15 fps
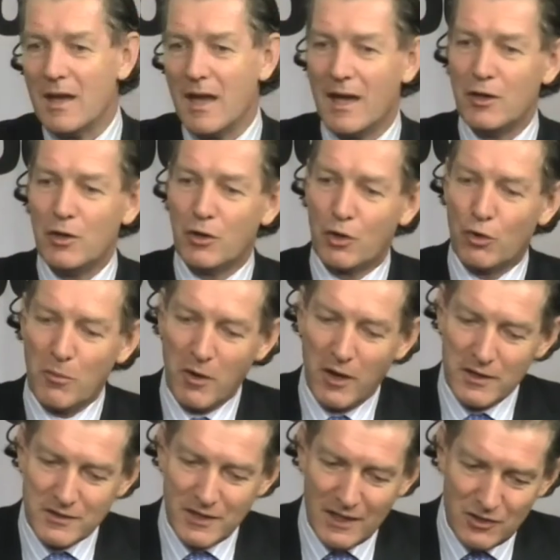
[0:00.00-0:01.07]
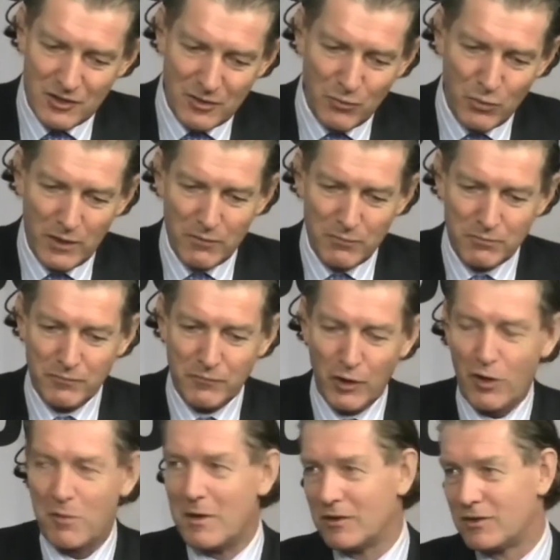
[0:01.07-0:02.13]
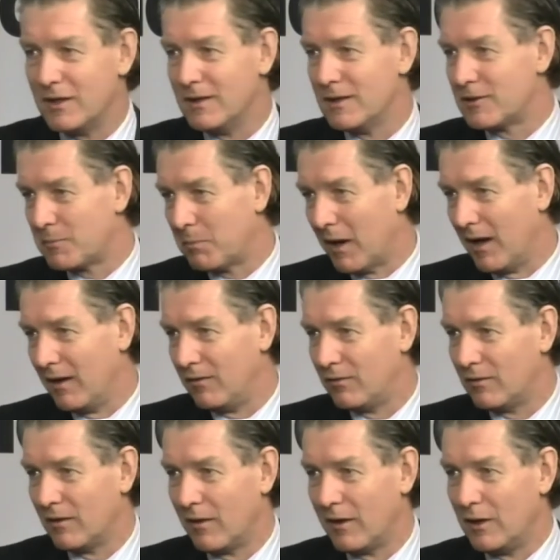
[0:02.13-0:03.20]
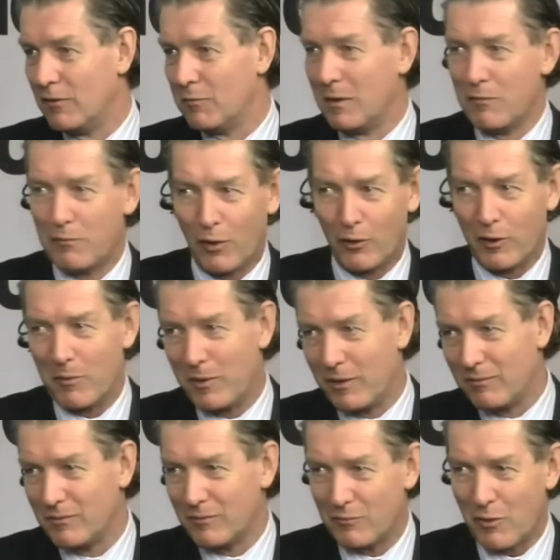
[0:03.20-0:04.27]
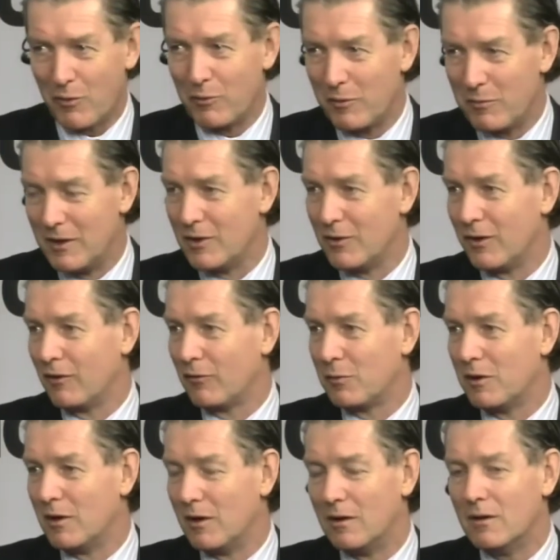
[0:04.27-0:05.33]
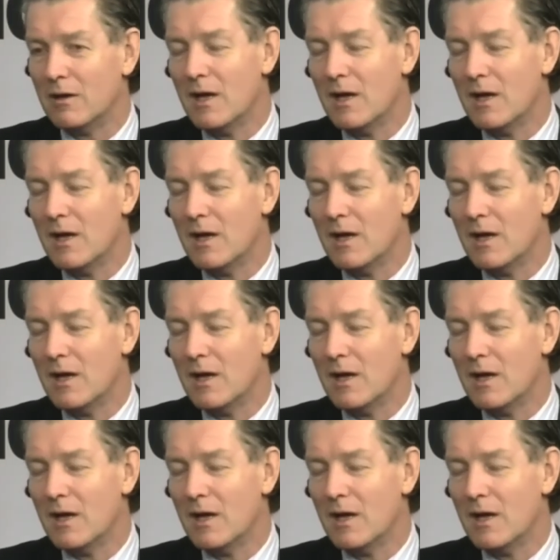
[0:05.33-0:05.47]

you caught my attention. We're very much in this space. I think you've been following a bit of what we've been doing as well.